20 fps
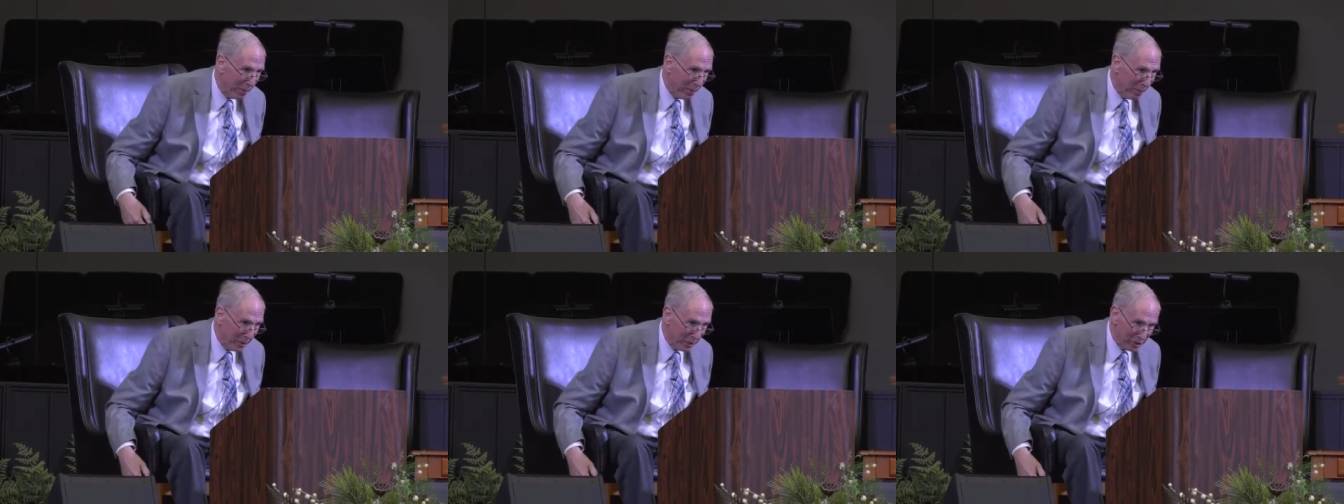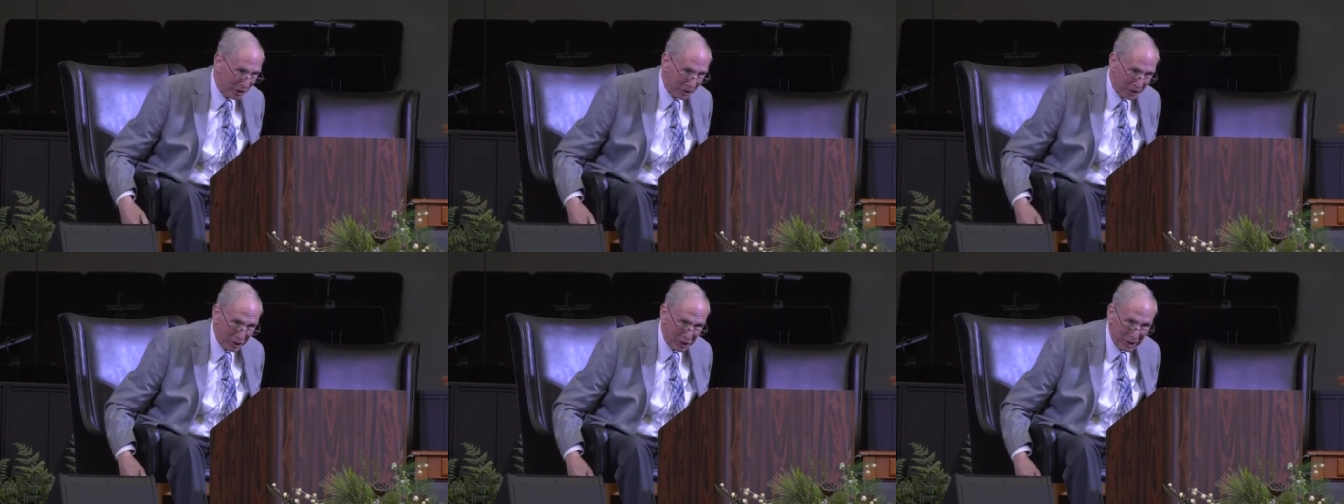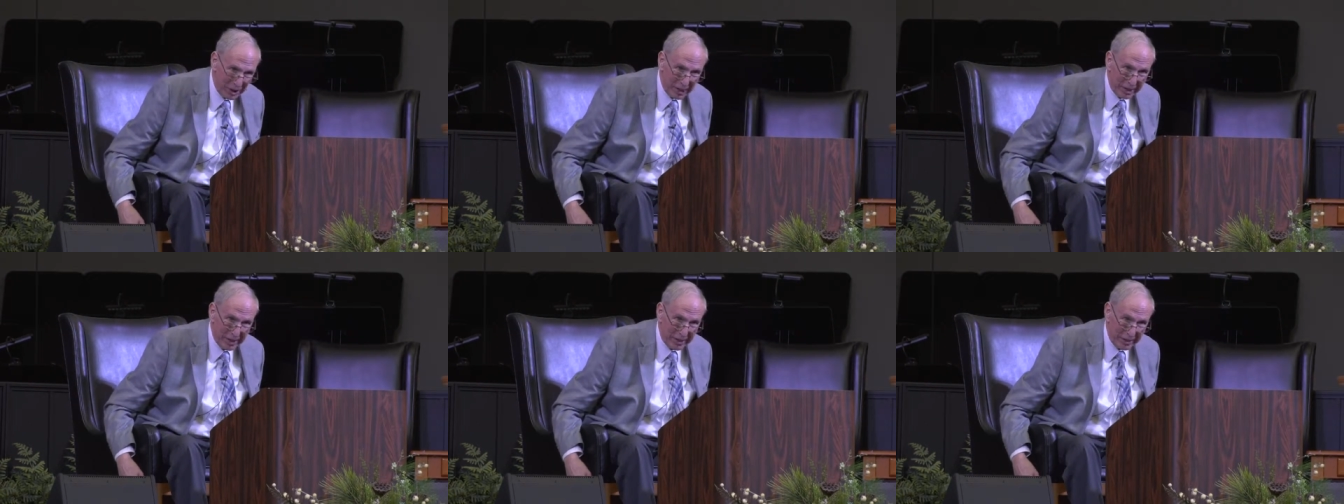
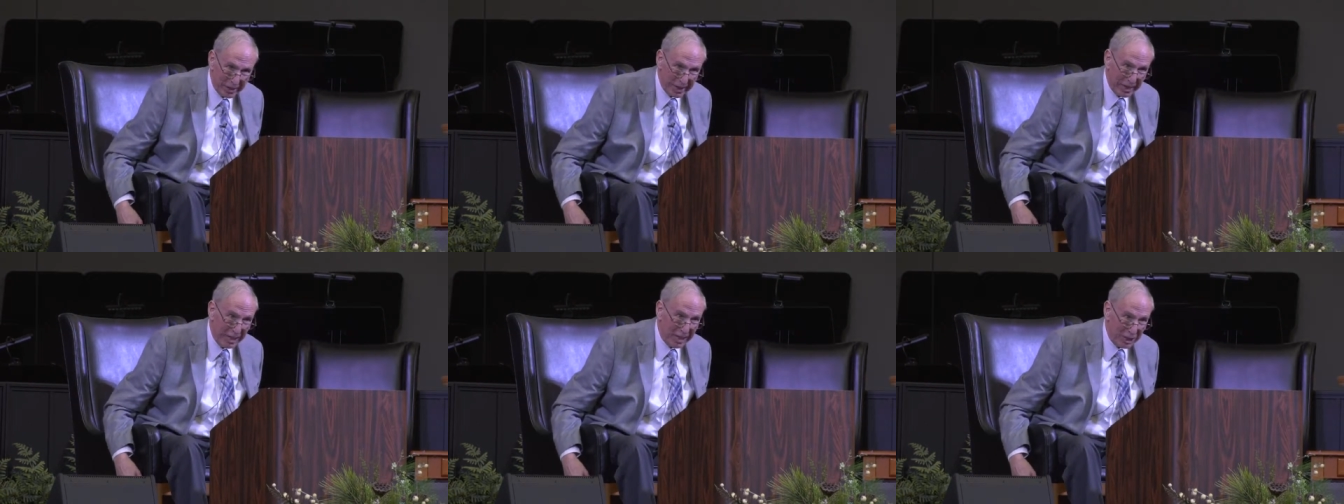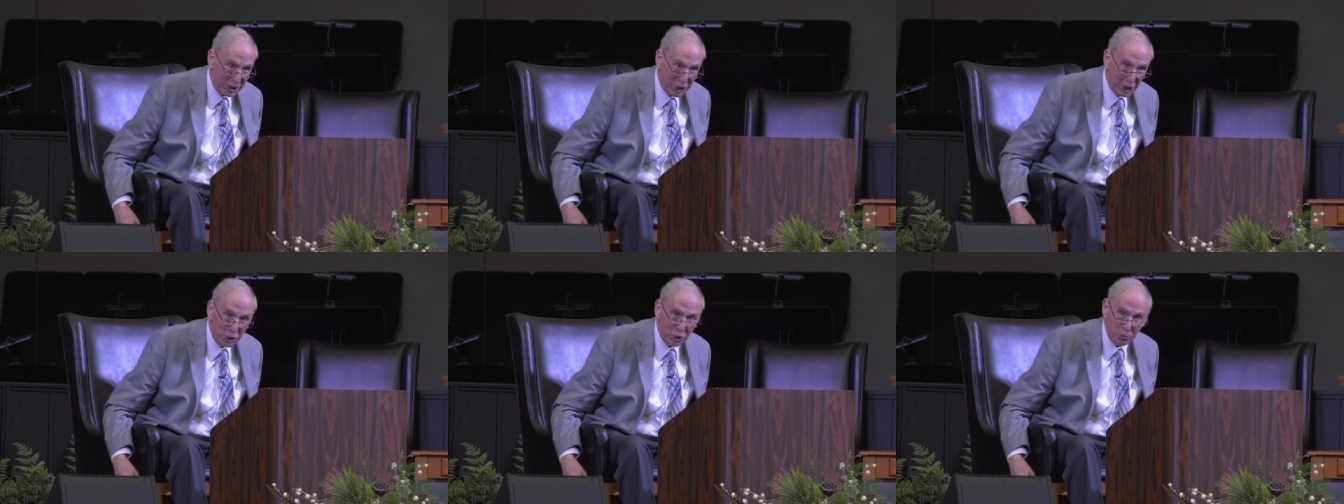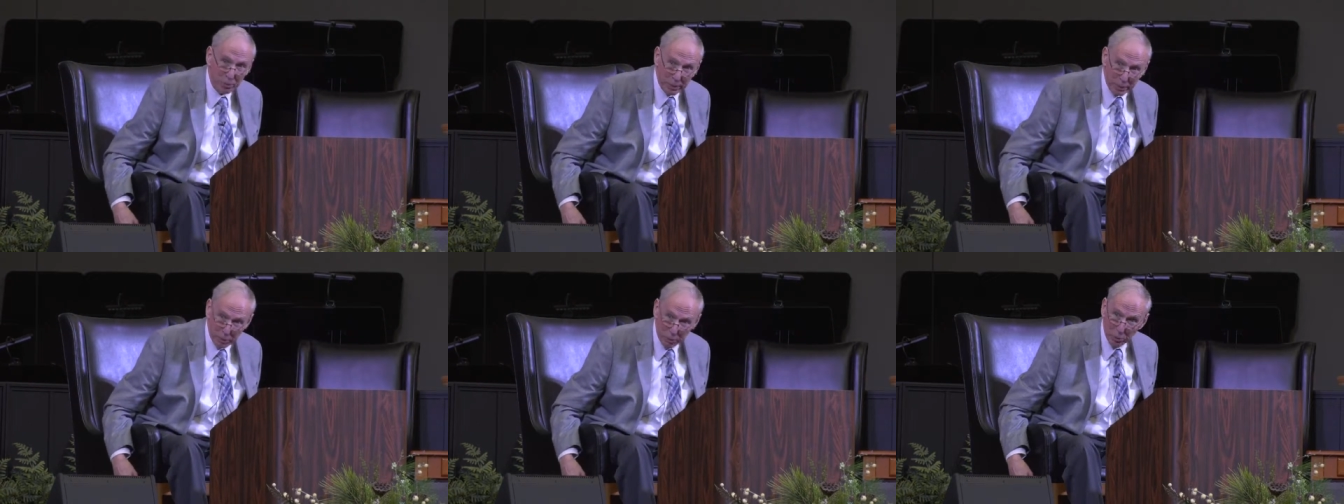business, the issues
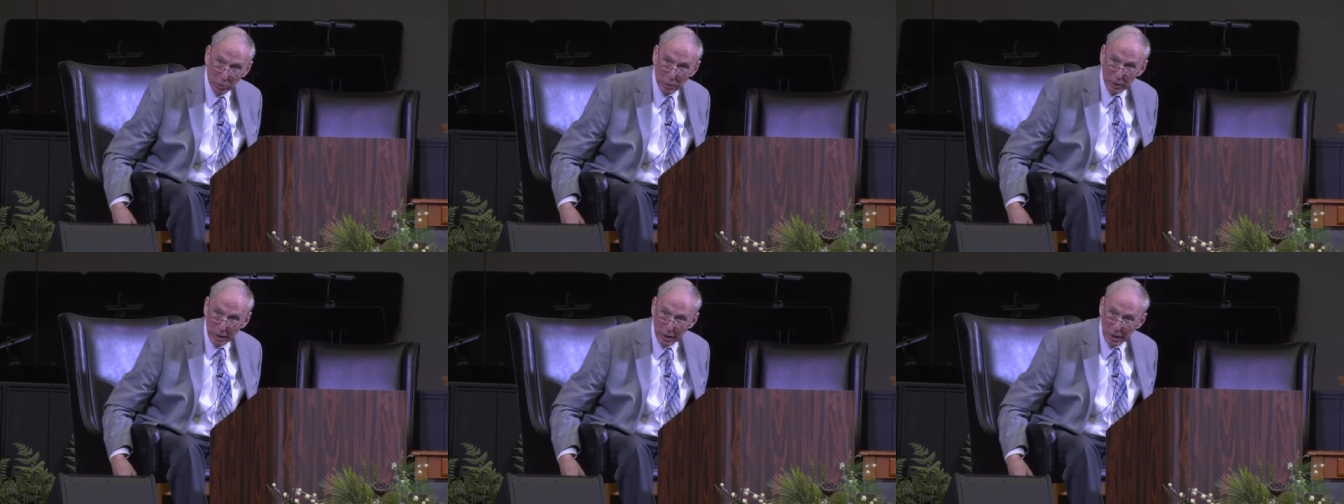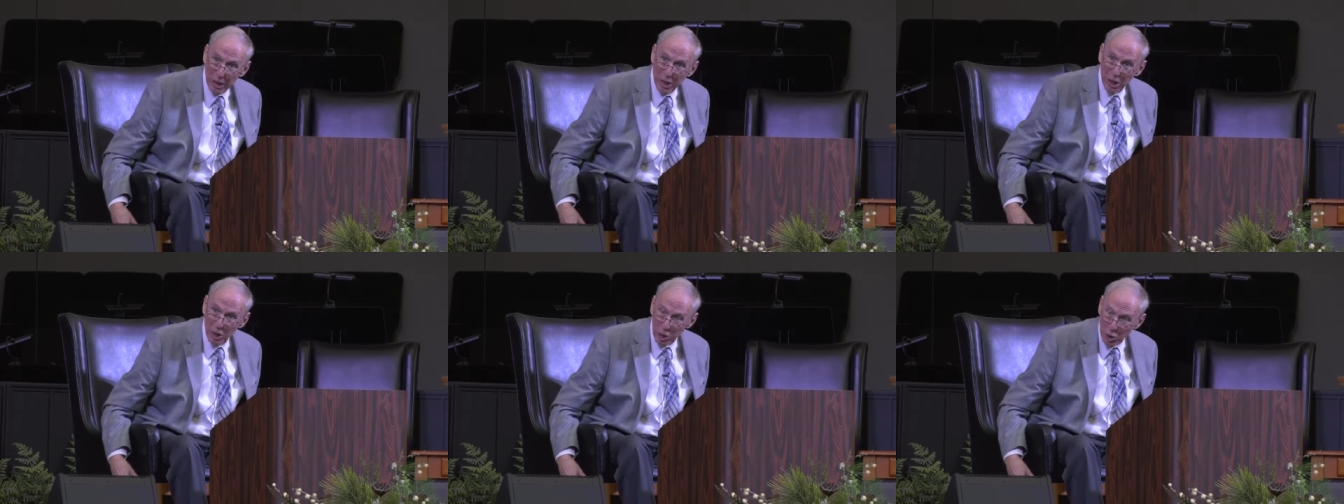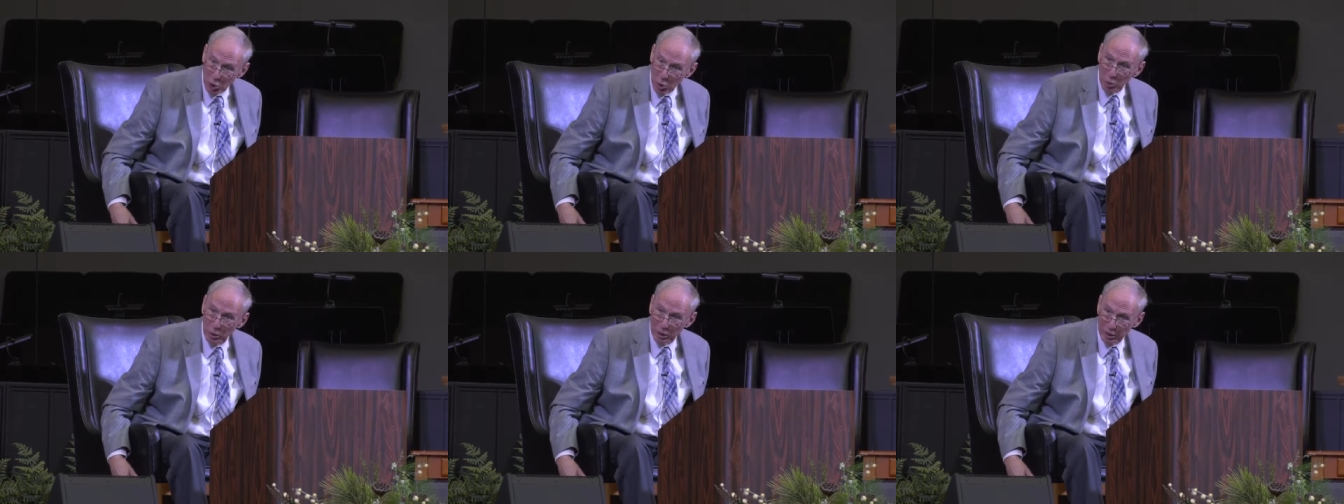between
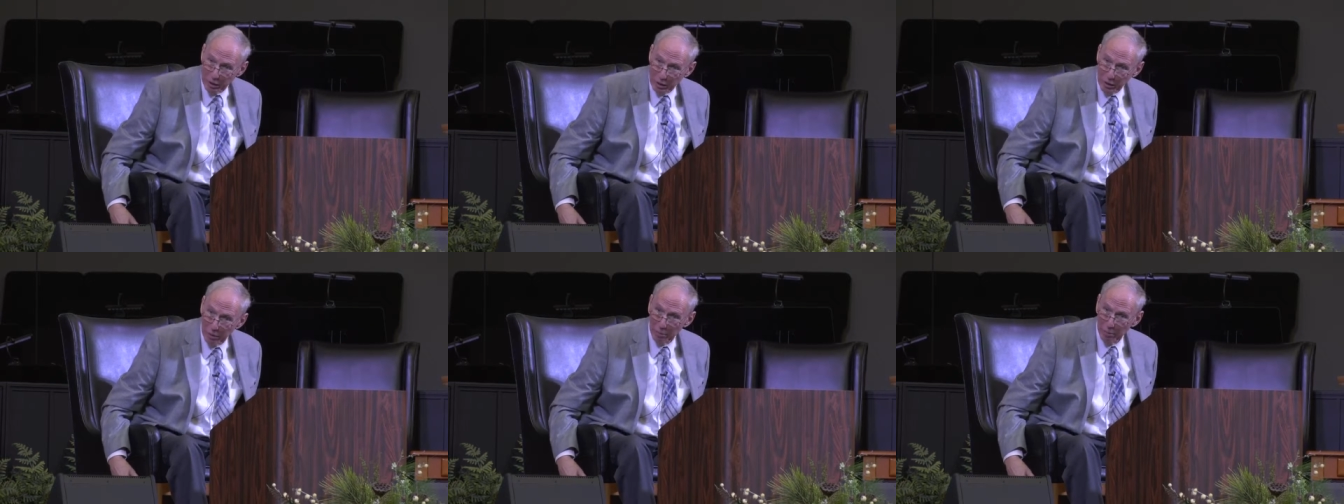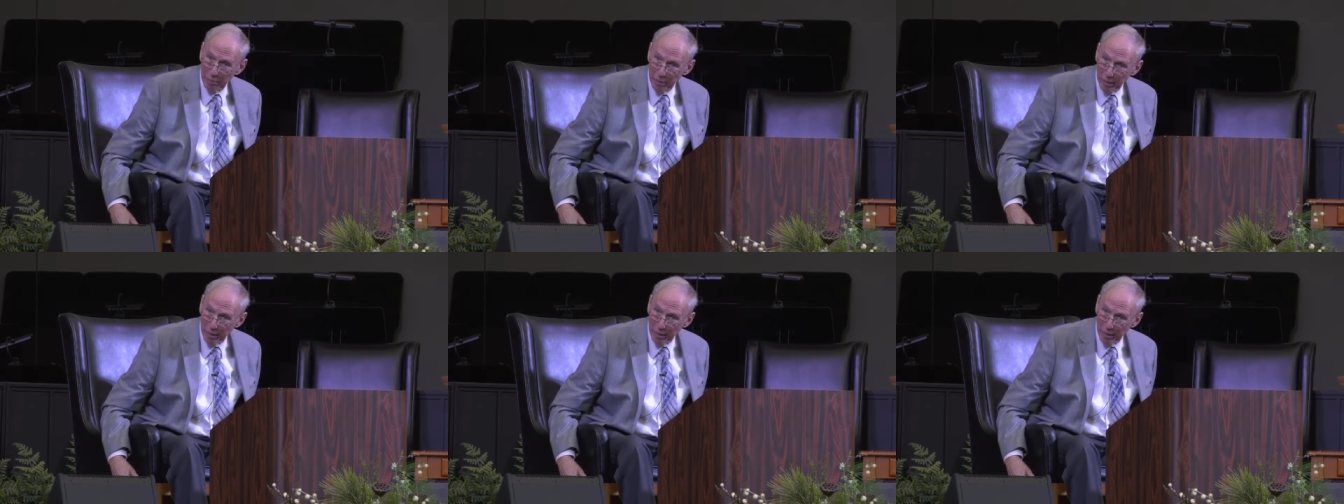you and him.